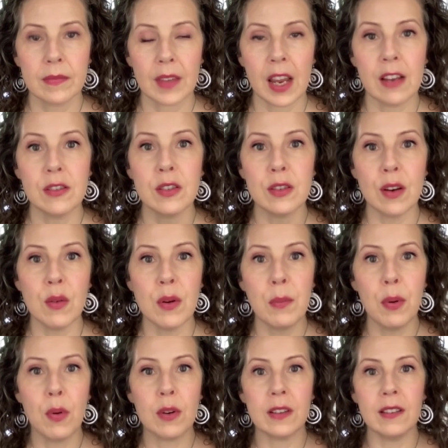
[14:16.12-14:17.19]
And so
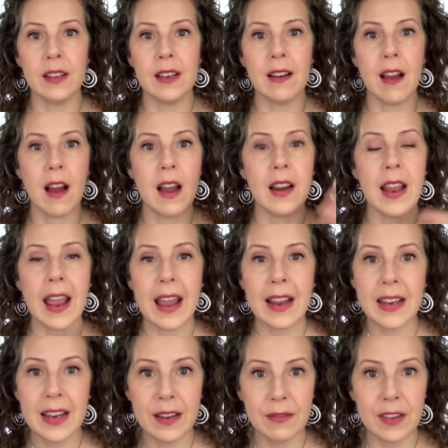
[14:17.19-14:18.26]
importantly, not
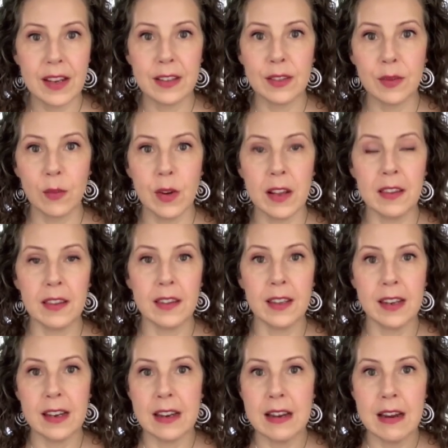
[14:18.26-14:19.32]
any of this with
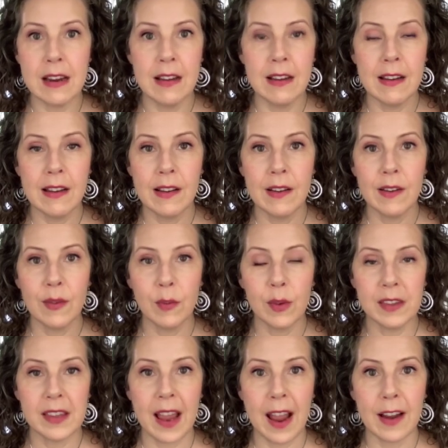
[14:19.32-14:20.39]
the
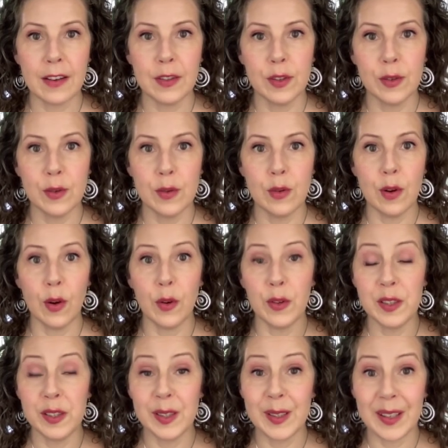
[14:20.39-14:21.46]
attitude, oh,
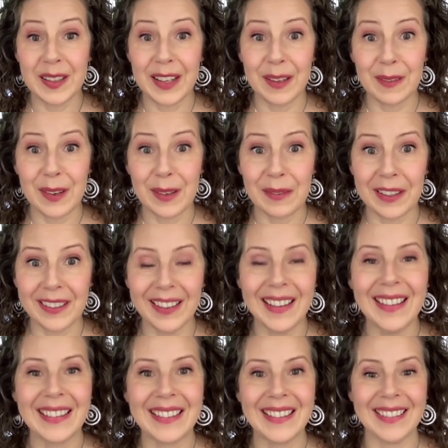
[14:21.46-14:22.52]
this is going to get rid of it.
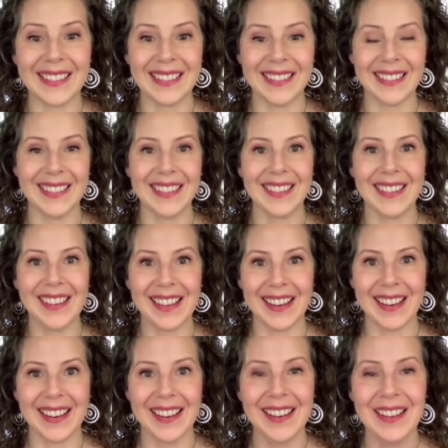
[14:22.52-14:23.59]

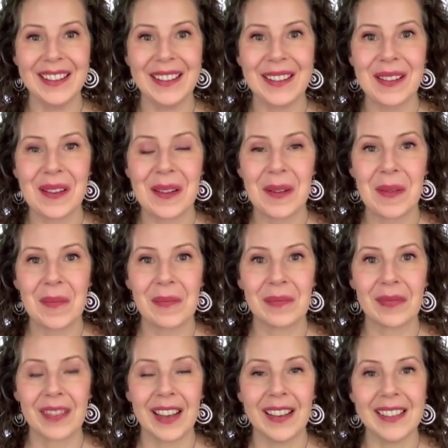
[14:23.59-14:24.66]
Okay?
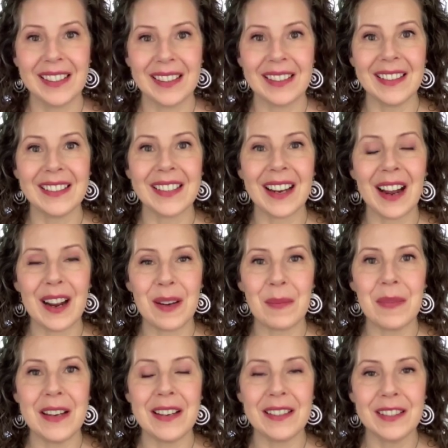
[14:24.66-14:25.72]
It's got to
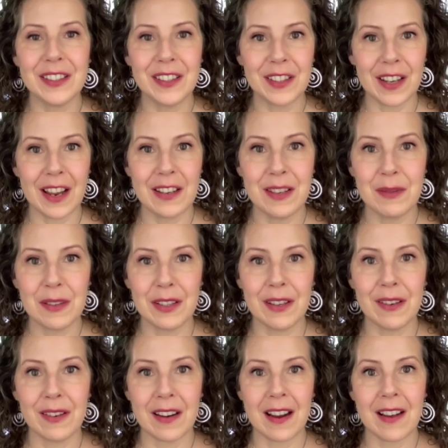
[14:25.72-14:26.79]
be a genuine
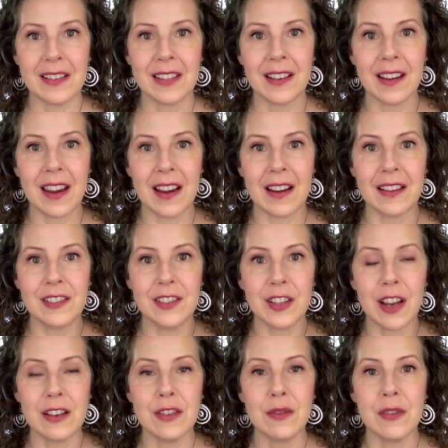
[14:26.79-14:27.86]
curiosity and a
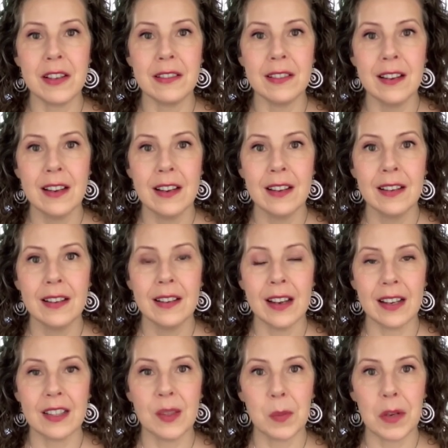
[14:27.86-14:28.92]
genuine
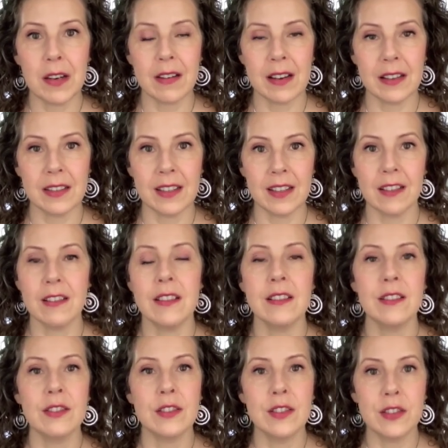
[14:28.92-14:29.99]
experiencing
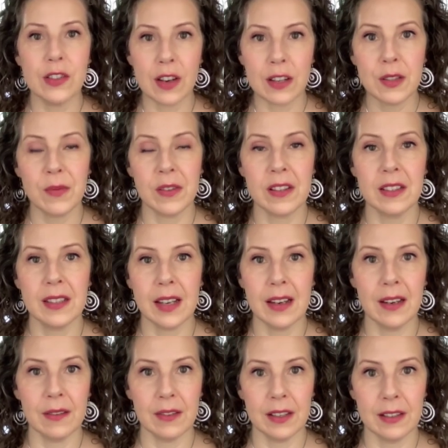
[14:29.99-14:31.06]
just for the sake
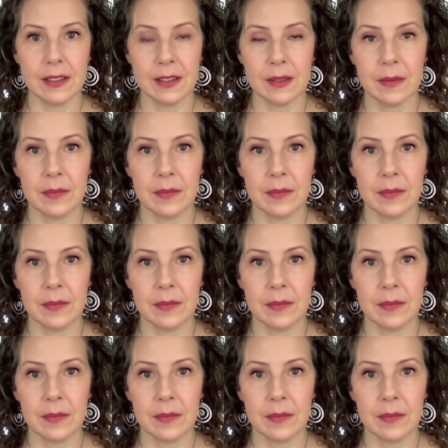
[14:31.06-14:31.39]
of it.